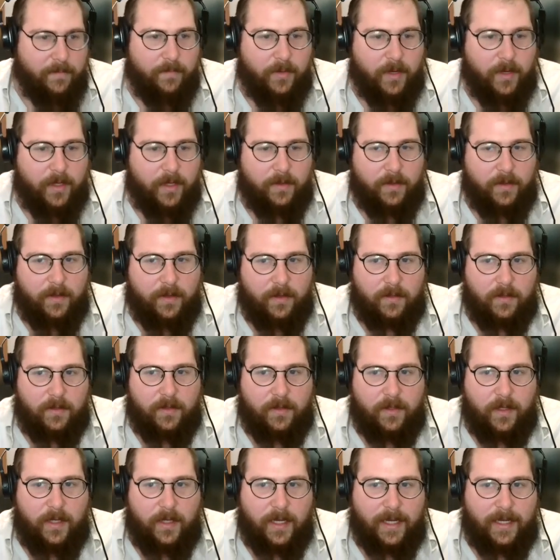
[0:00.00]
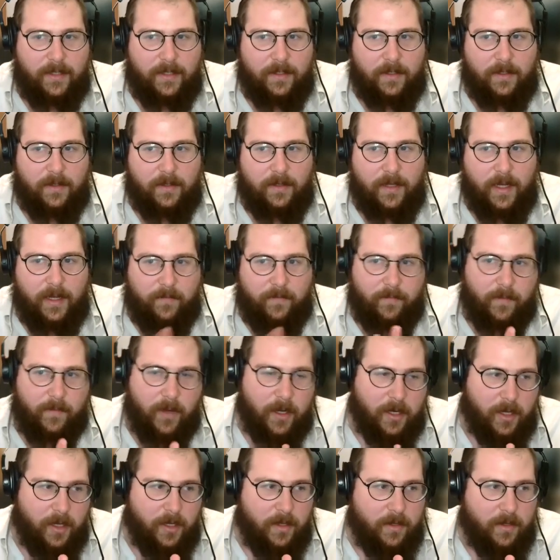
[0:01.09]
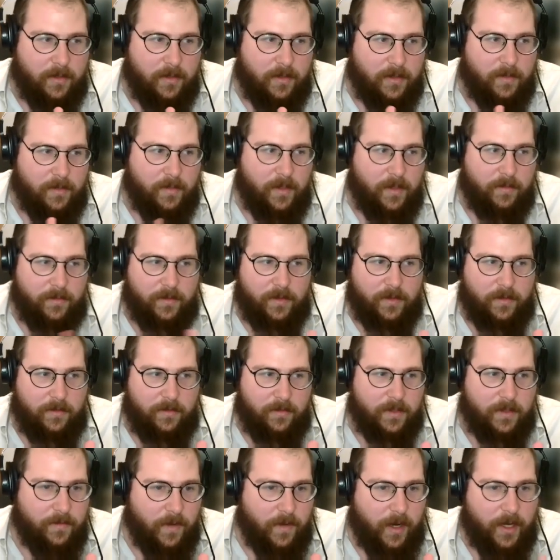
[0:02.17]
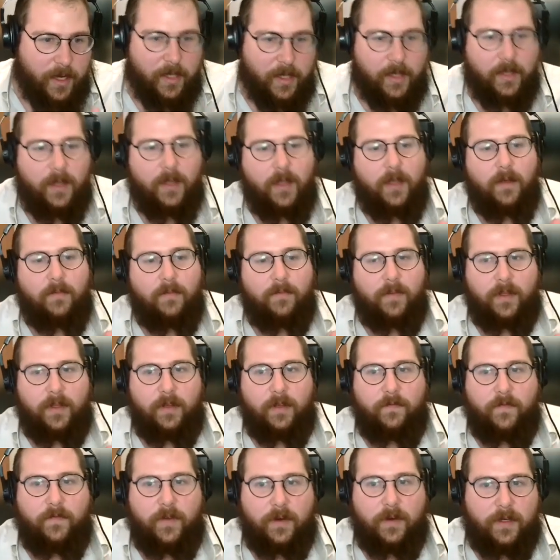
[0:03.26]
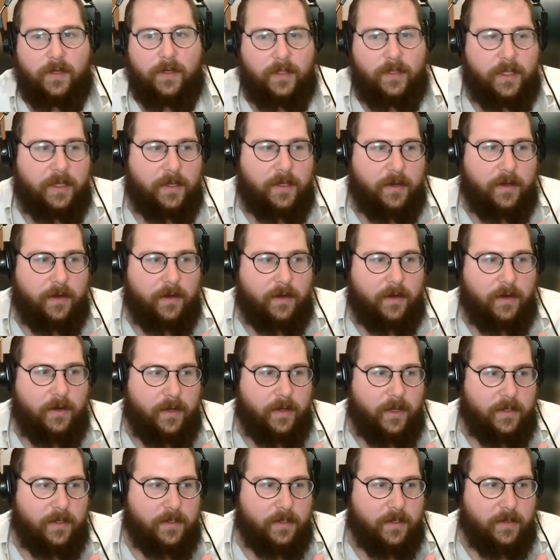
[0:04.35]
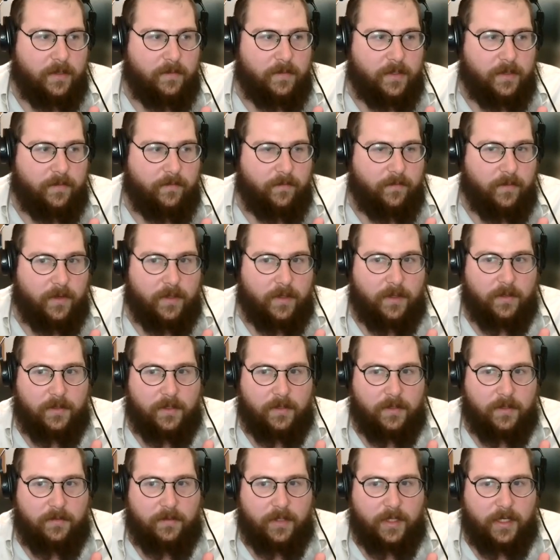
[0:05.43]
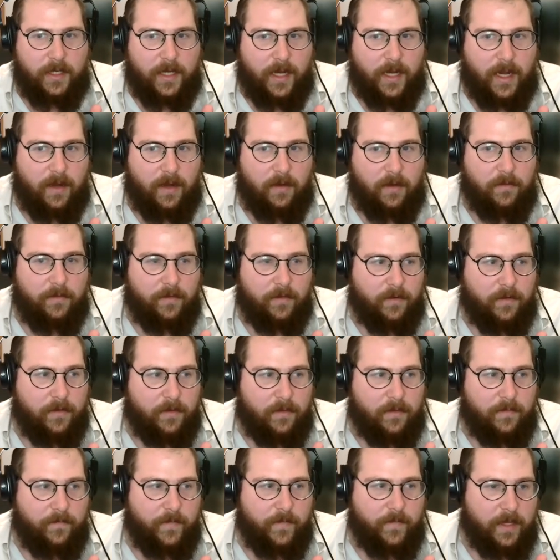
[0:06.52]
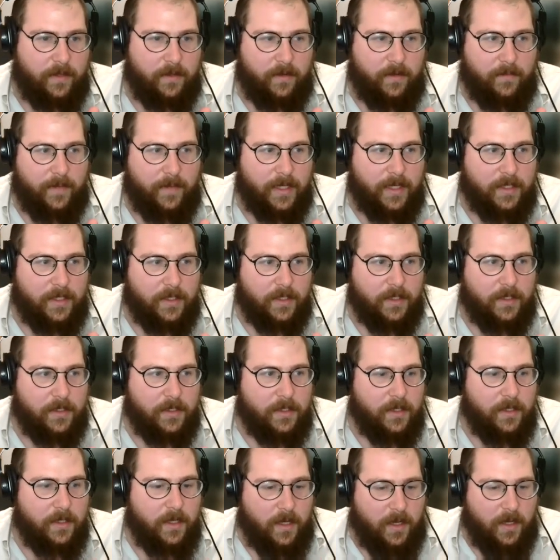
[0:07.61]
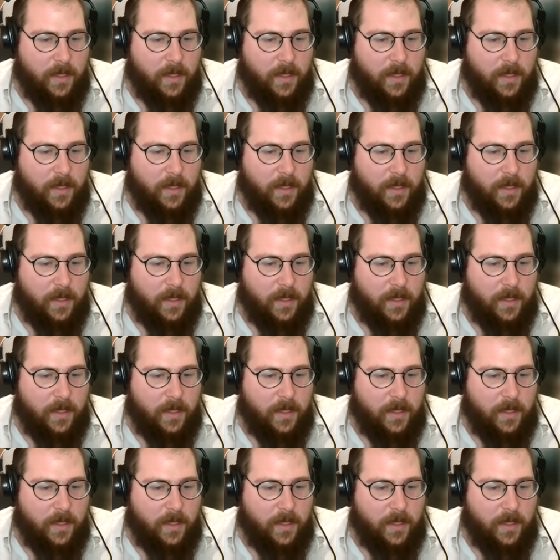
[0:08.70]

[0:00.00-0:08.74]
but they're and money to be able to do this right, but they're very linear in terms of what they're doing and how they're conveying their message.